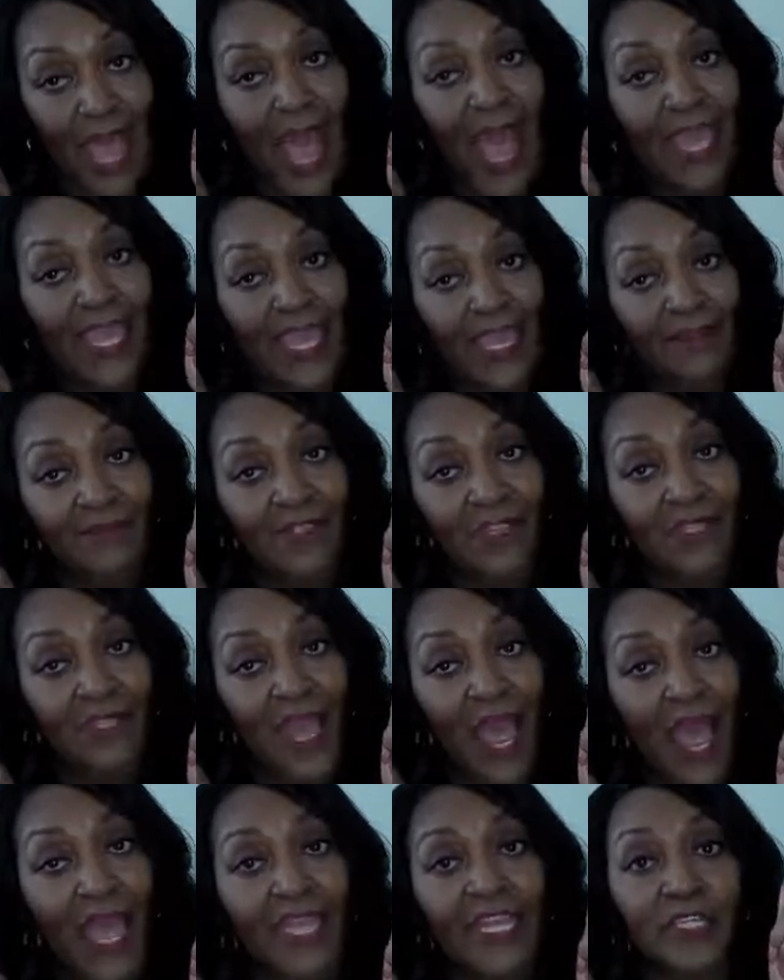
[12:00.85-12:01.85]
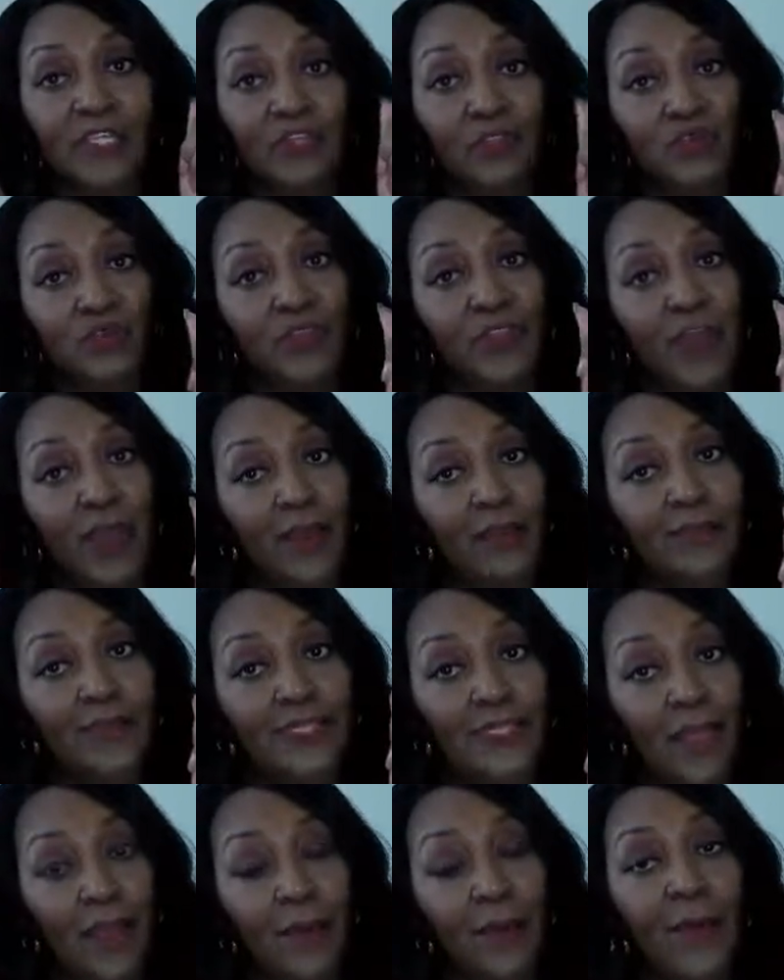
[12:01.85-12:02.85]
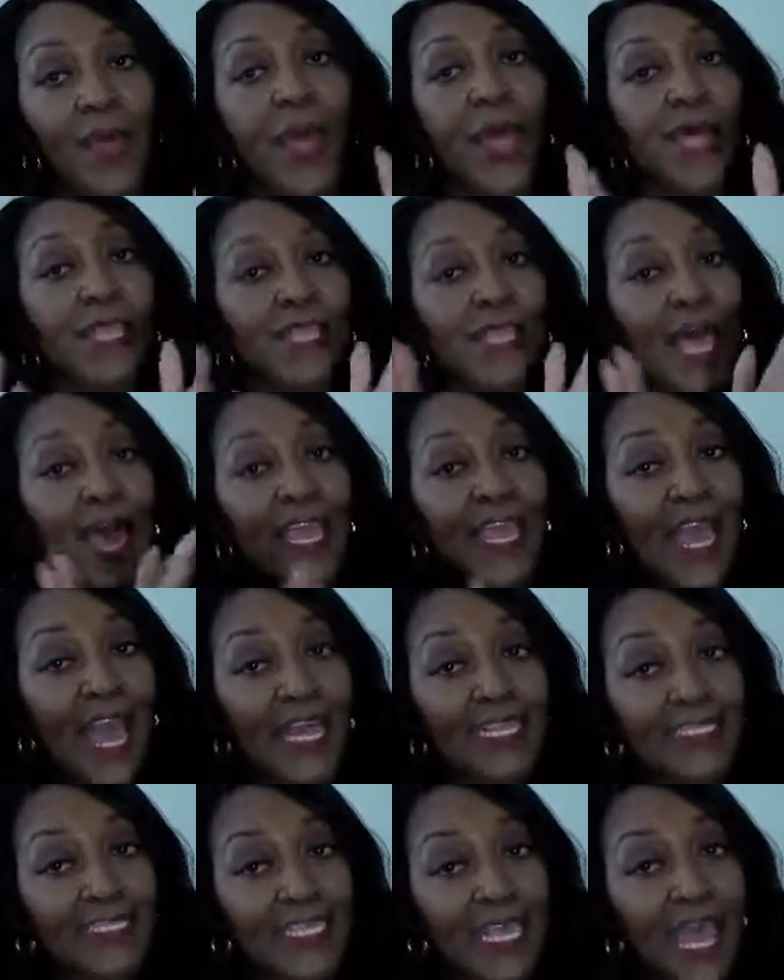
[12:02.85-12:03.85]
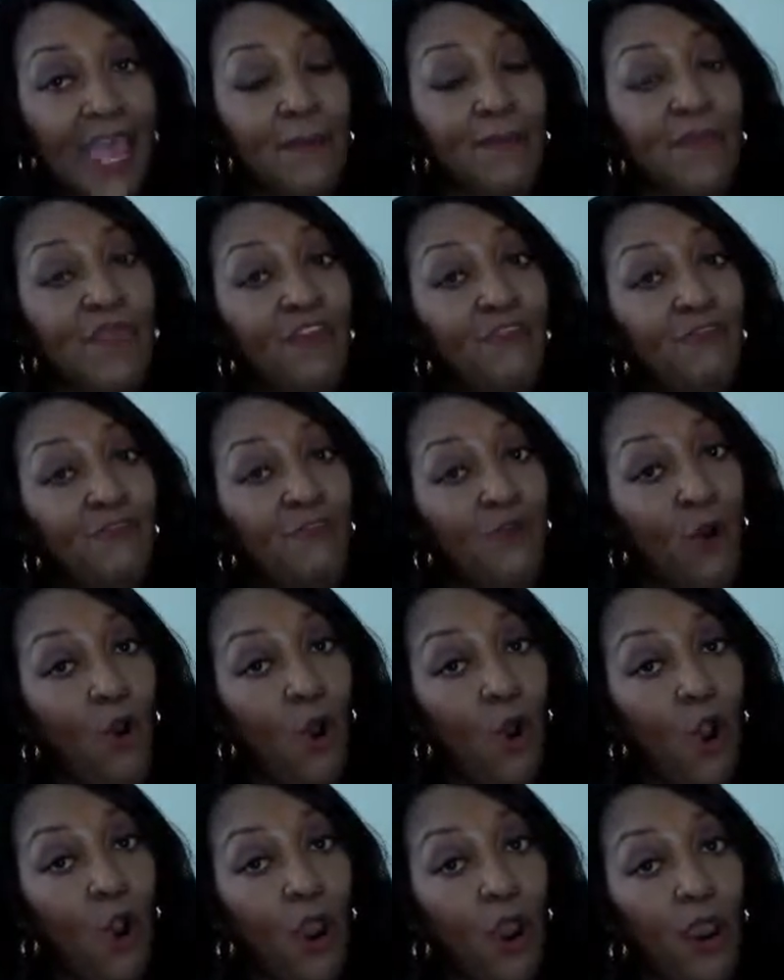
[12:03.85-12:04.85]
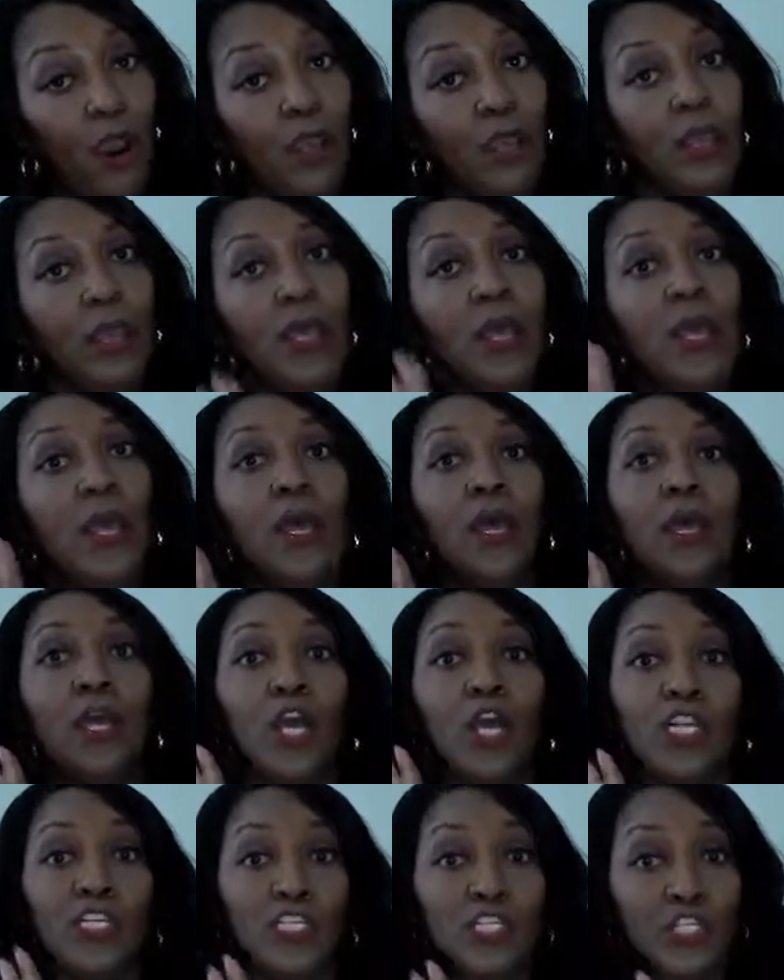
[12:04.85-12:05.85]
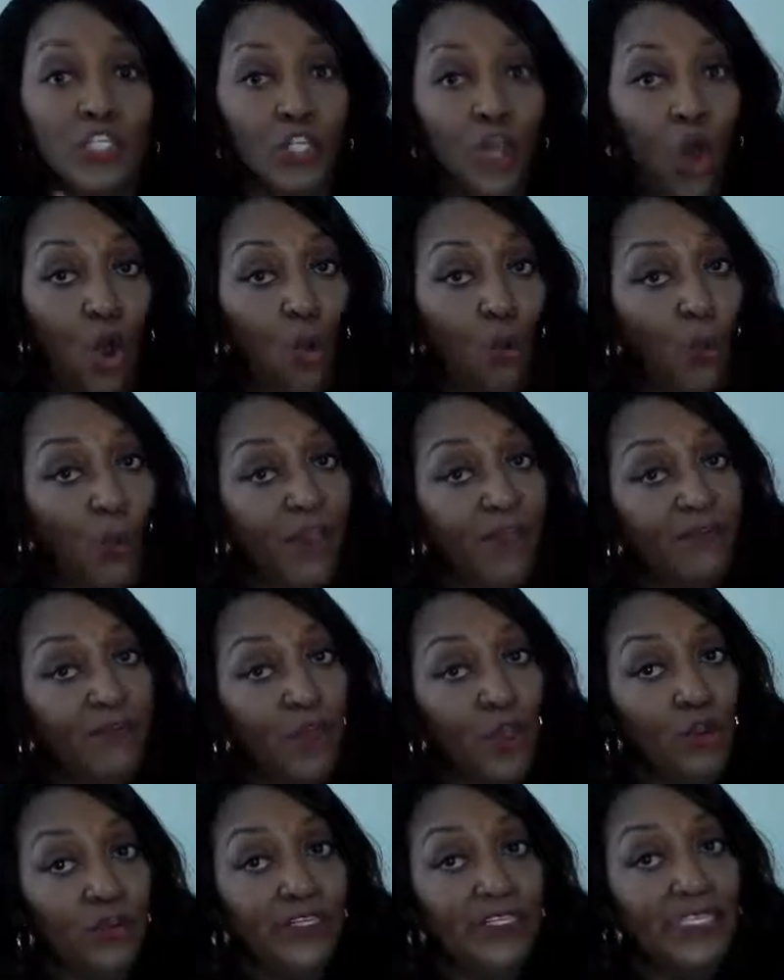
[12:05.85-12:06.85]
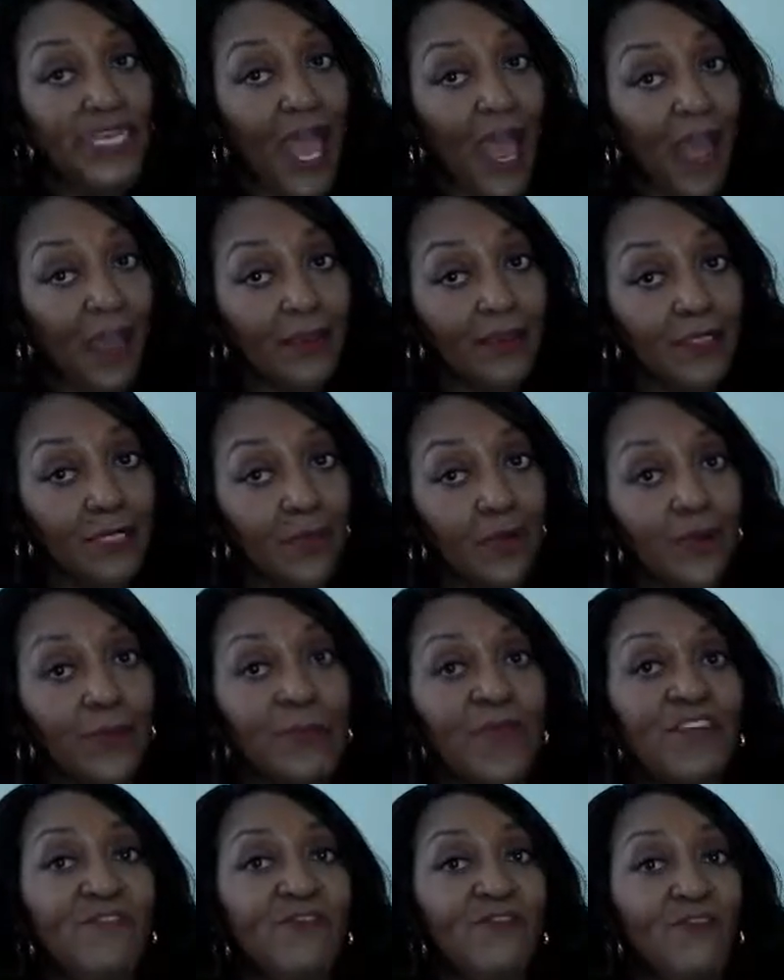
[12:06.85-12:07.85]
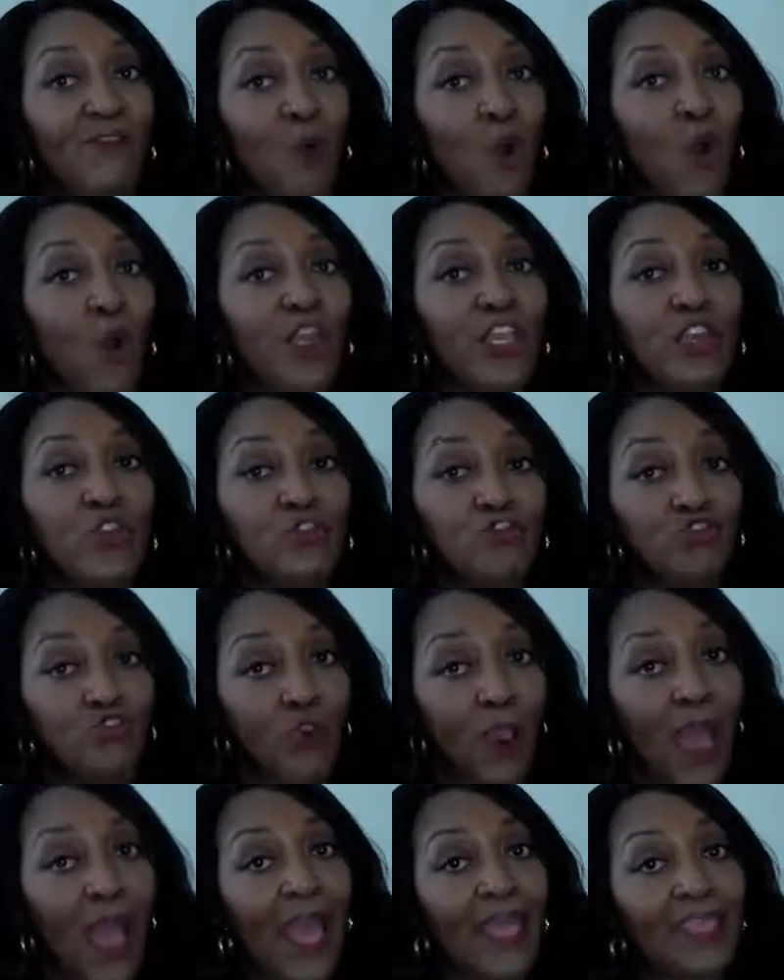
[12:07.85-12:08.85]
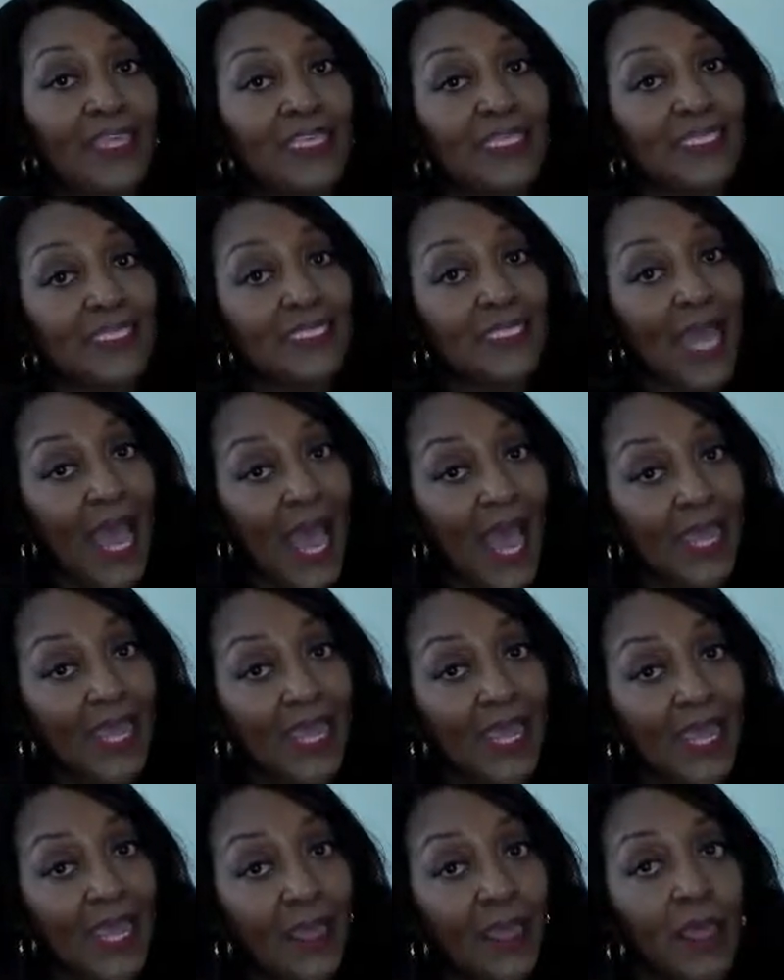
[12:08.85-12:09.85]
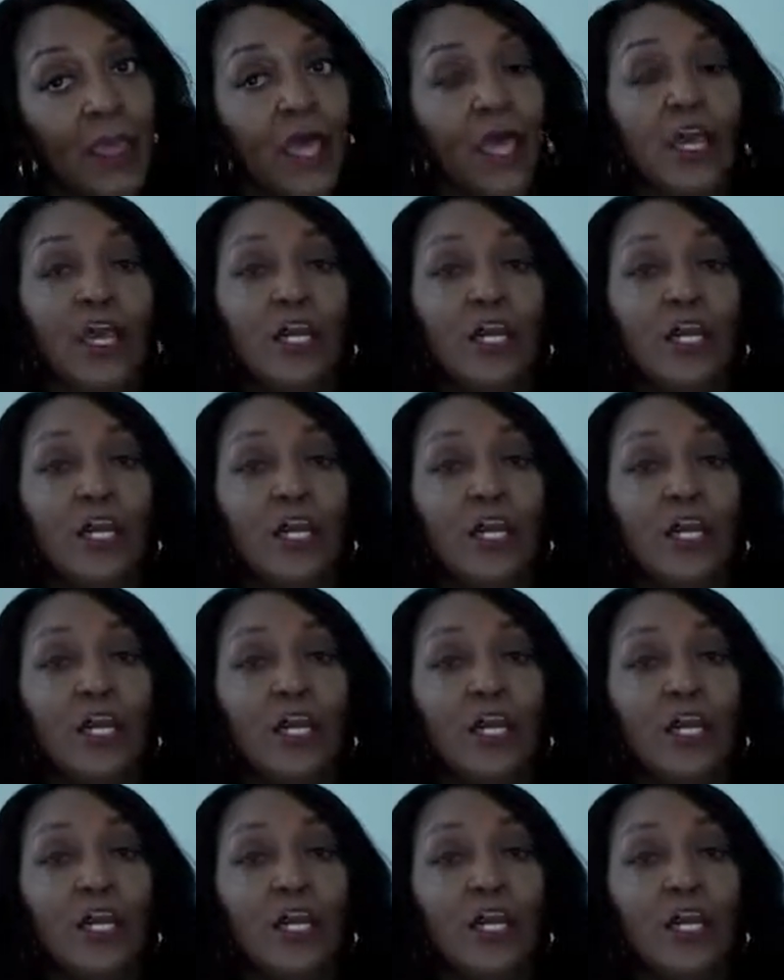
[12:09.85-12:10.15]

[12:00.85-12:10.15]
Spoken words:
I give the diet 2 thumbs up. Like I said before, consult with your doctor before you try this diet.